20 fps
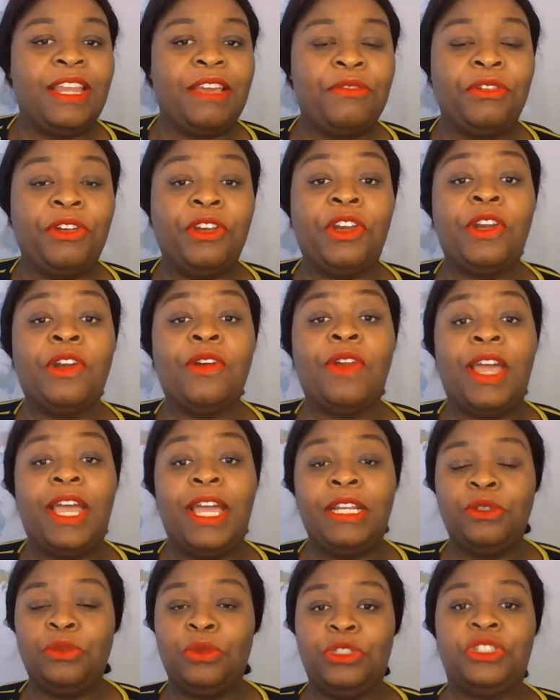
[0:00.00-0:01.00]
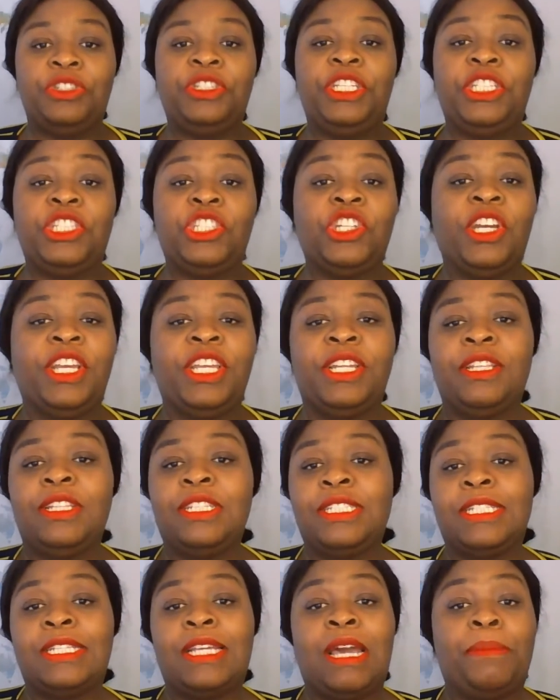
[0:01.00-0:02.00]
Africa and also in China.
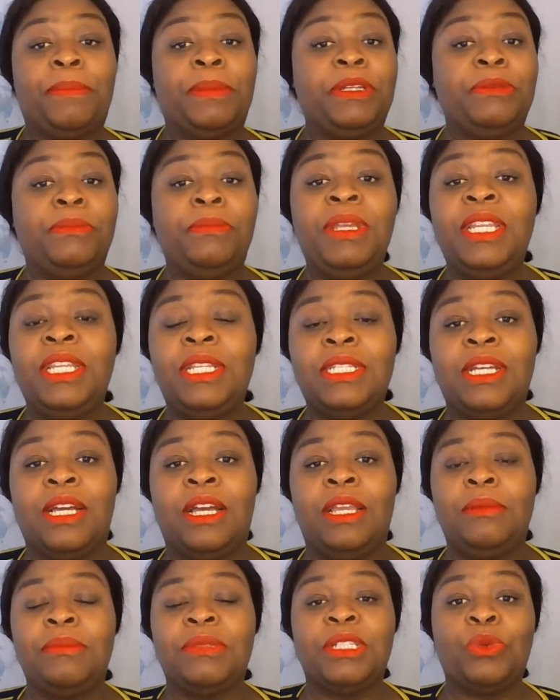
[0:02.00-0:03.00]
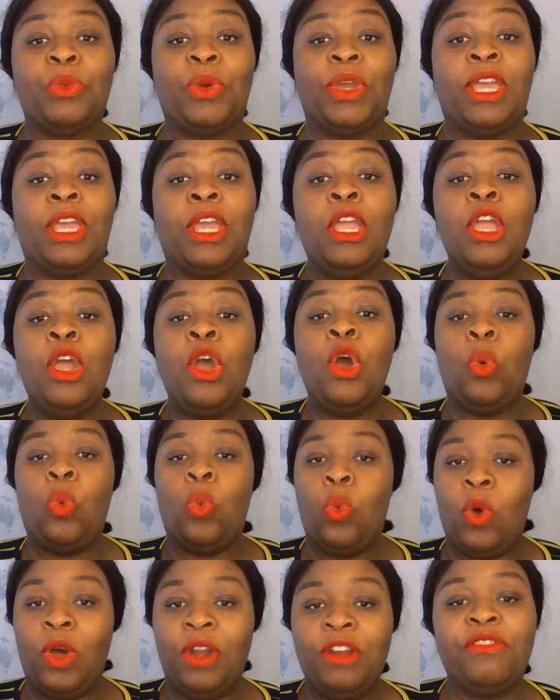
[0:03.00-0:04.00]
This has happened many times where
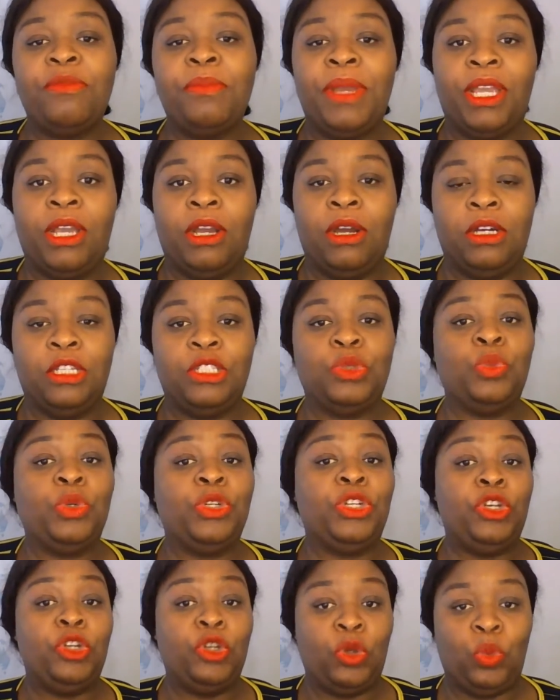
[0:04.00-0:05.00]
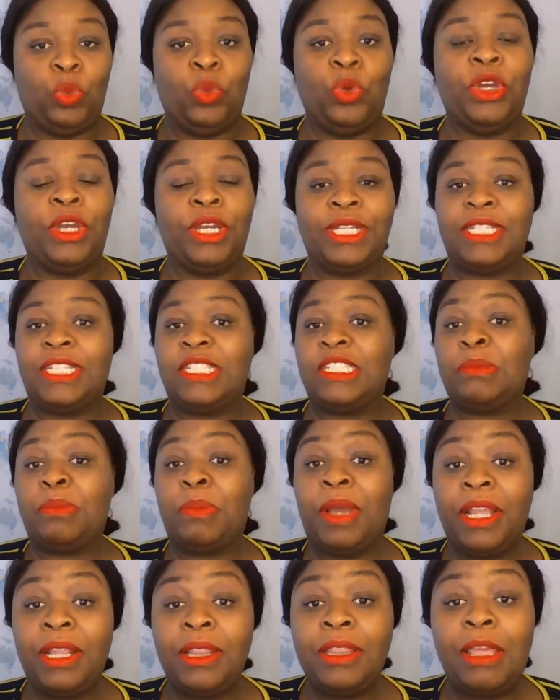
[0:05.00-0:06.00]
one of my cards would not work,
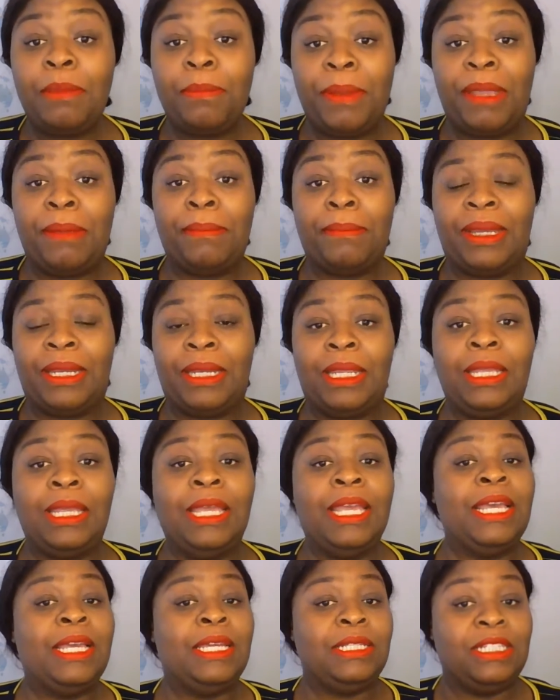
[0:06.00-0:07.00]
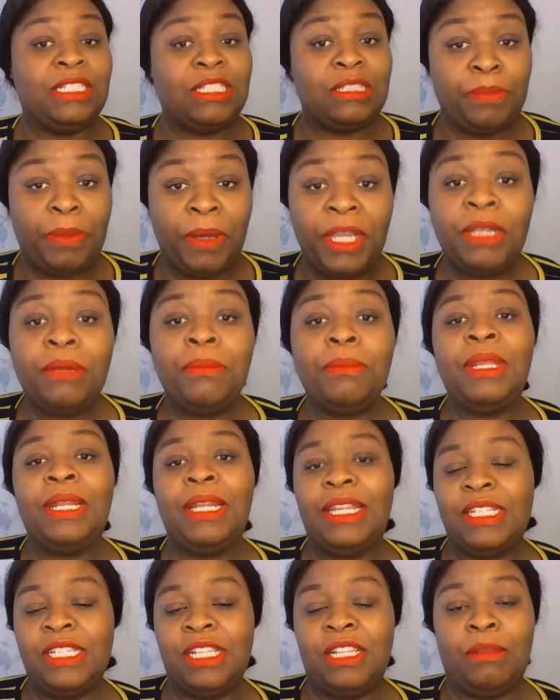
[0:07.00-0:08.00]
despite there being money, despite me
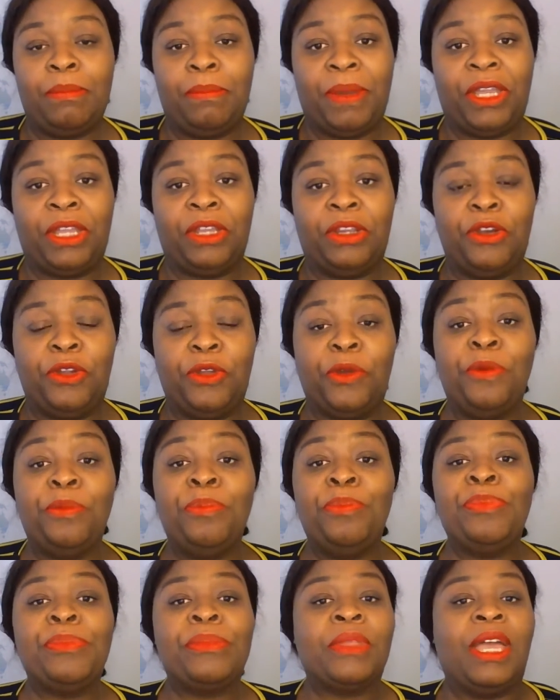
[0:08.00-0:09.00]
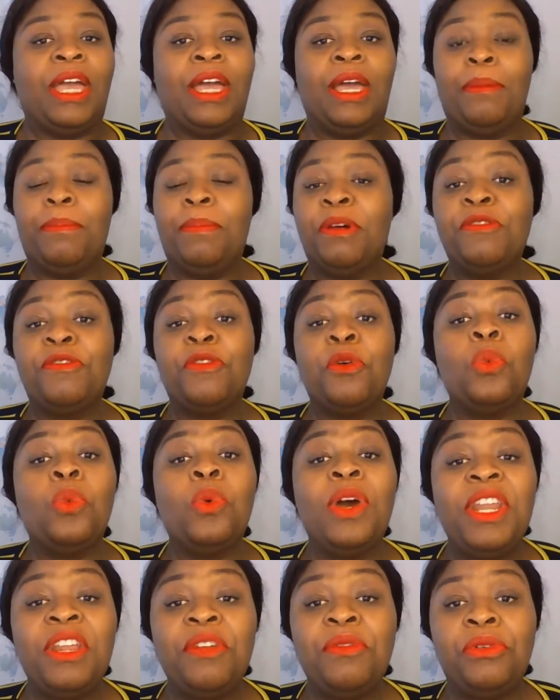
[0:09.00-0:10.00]
letting the bank know. But for
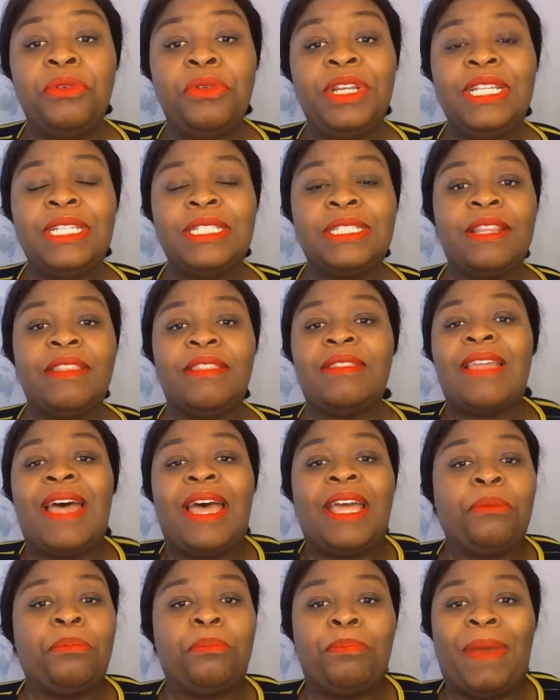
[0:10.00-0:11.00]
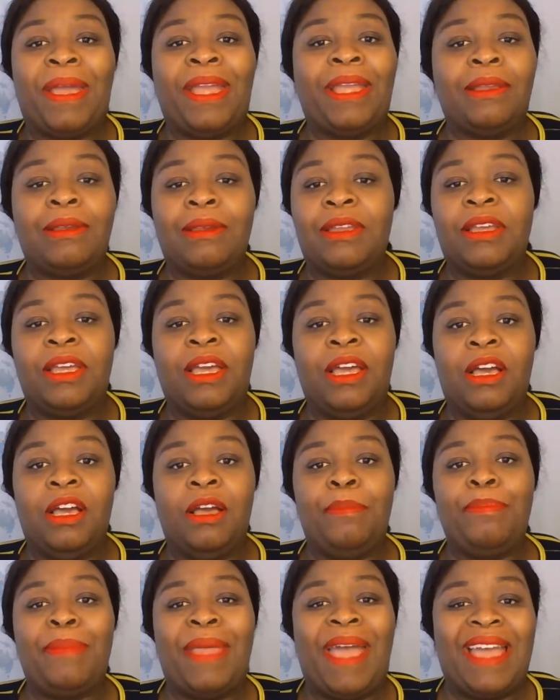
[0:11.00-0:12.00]
whatever reason, that bank
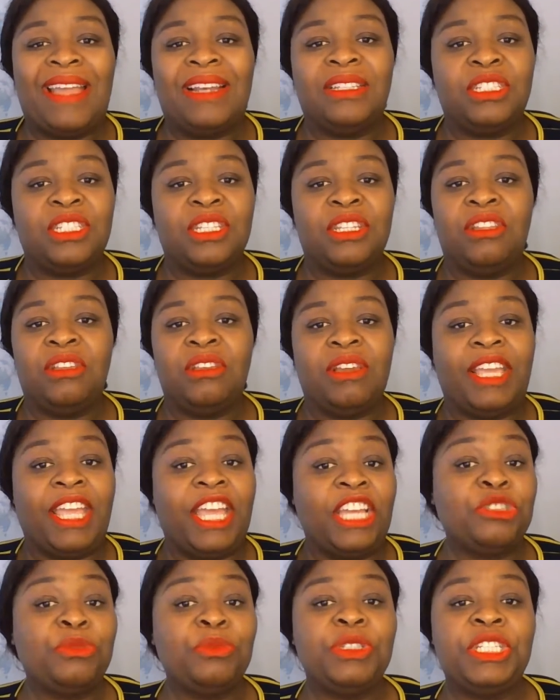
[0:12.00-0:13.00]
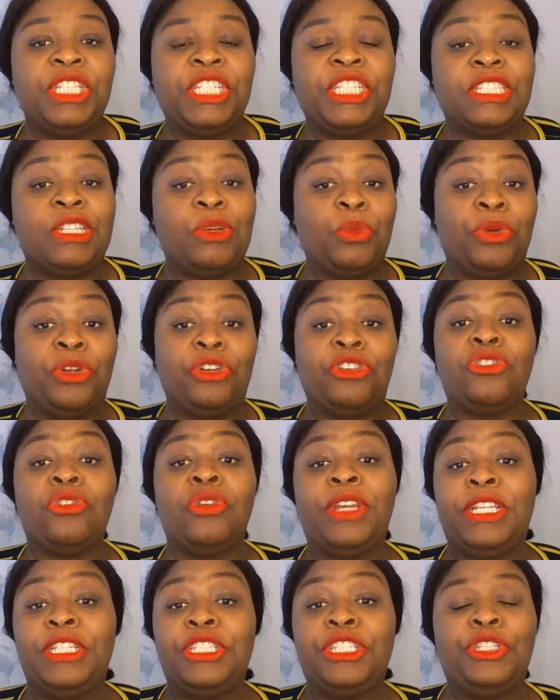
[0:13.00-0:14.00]
and the cash machines that we're
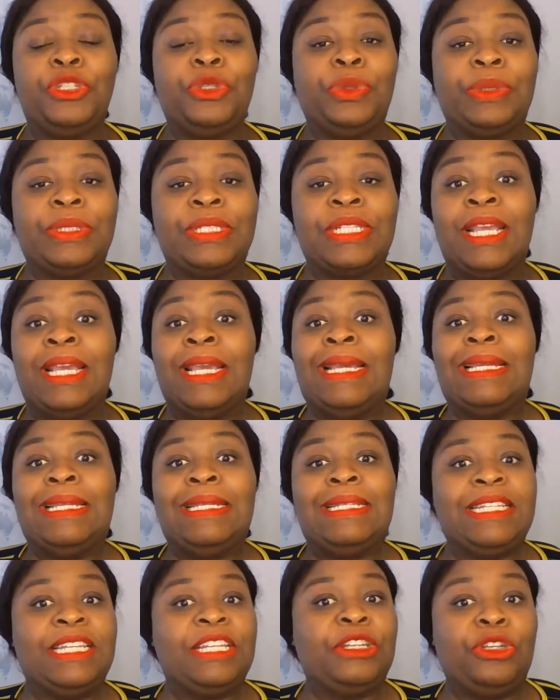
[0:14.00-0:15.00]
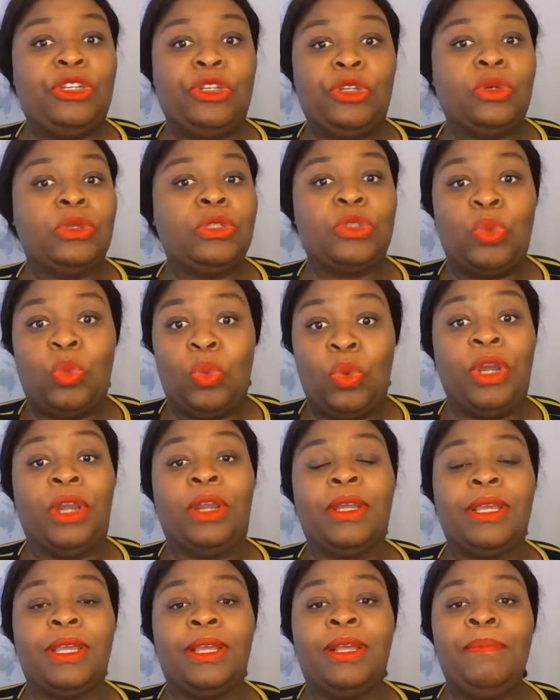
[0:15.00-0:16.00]
trying to use did not
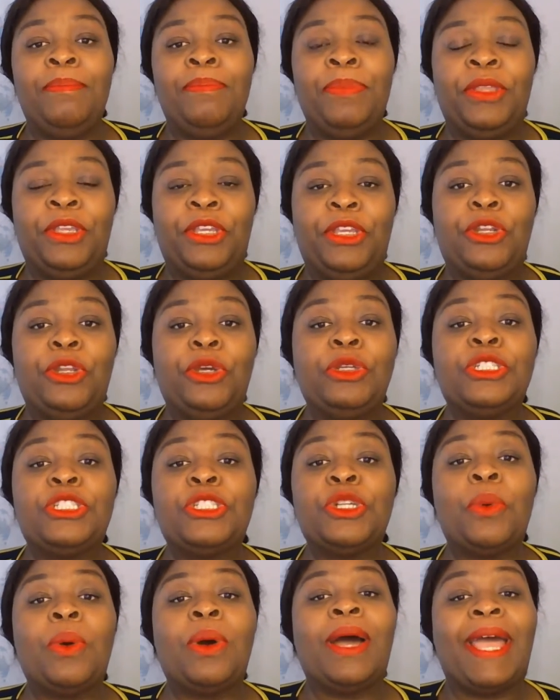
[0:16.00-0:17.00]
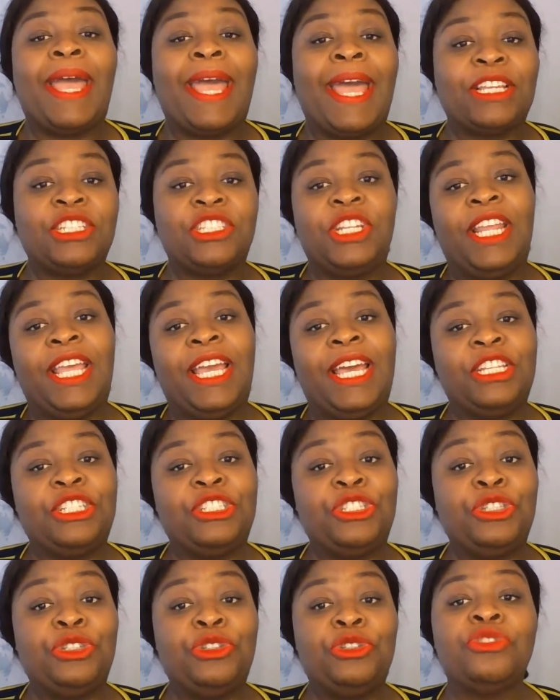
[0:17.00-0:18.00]
work. So I actually had
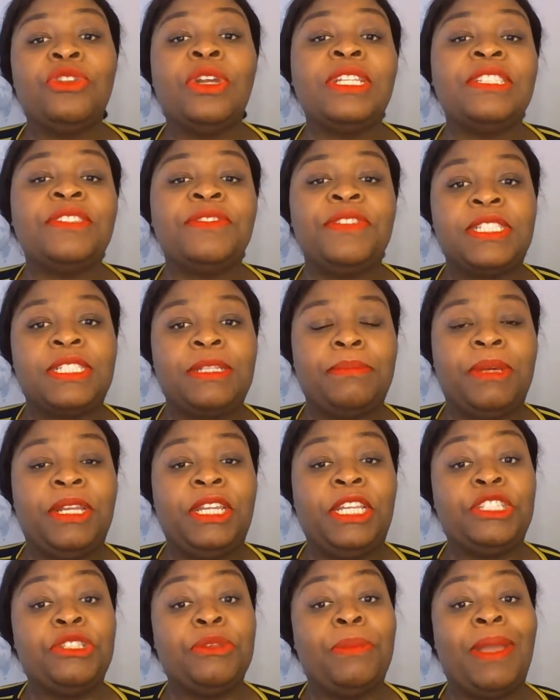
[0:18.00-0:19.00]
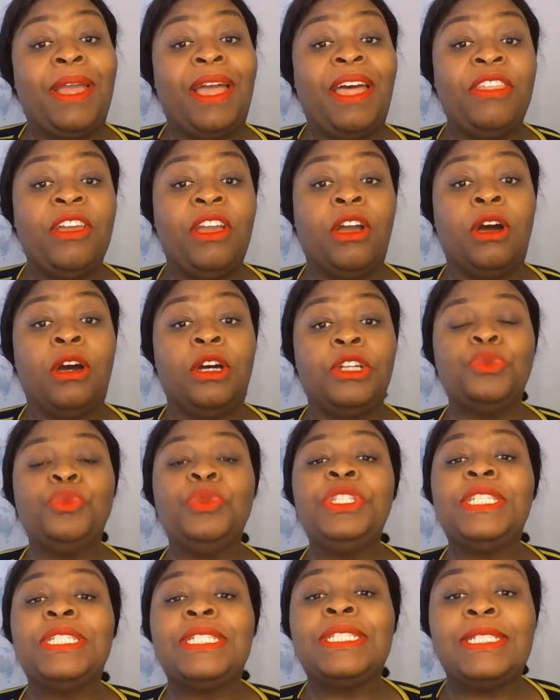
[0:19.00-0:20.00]
to transfer some money into my other card,
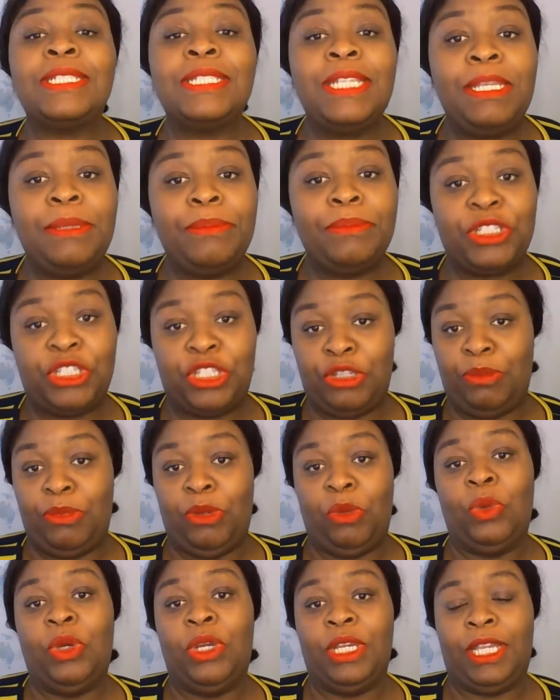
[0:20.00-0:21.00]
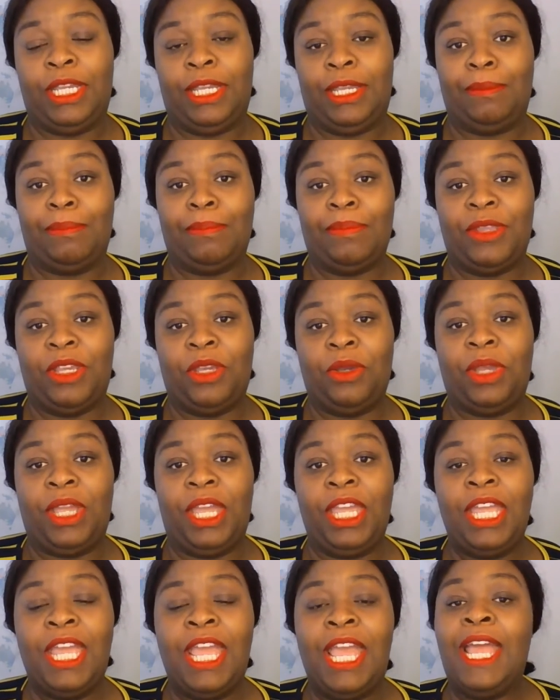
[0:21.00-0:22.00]
which seemed to be working.
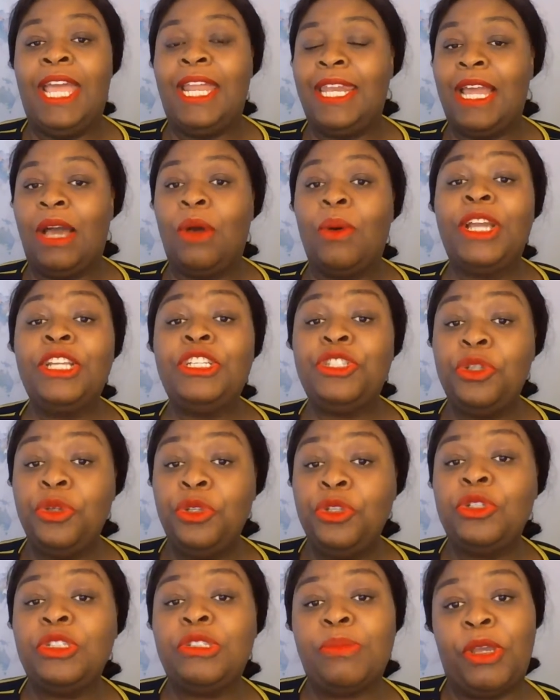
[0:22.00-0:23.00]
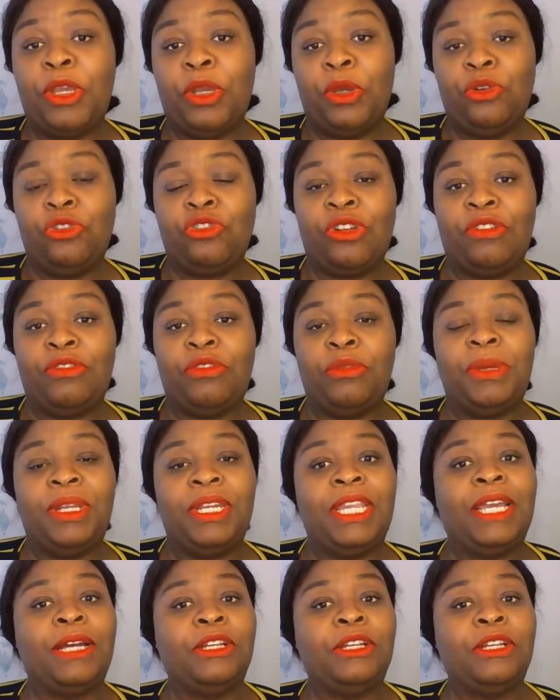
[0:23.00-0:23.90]
Okay, now I do use my own travel money.